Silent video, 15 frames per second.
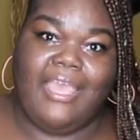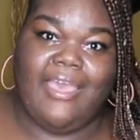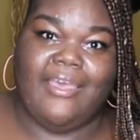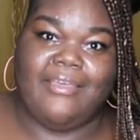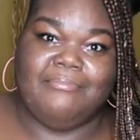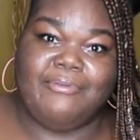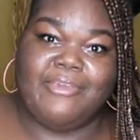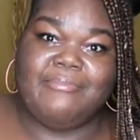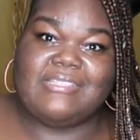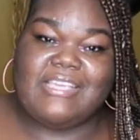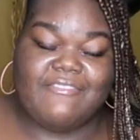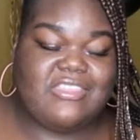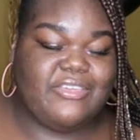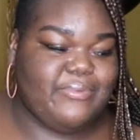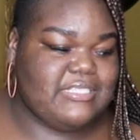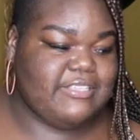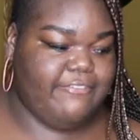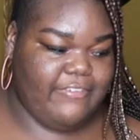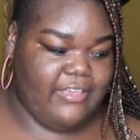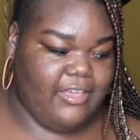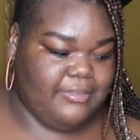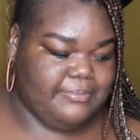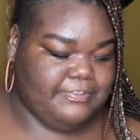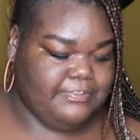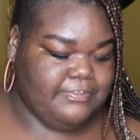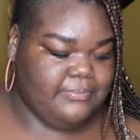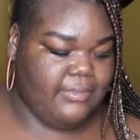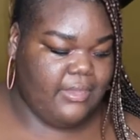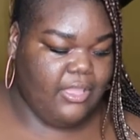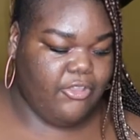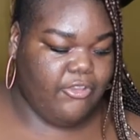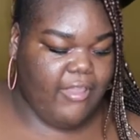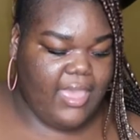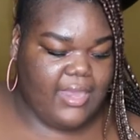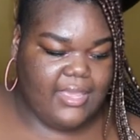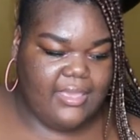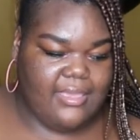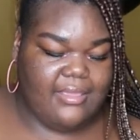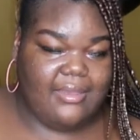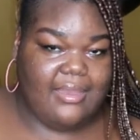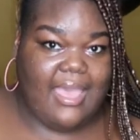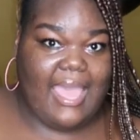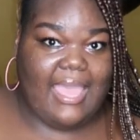yeah, pretty much everything was a fail. Granted,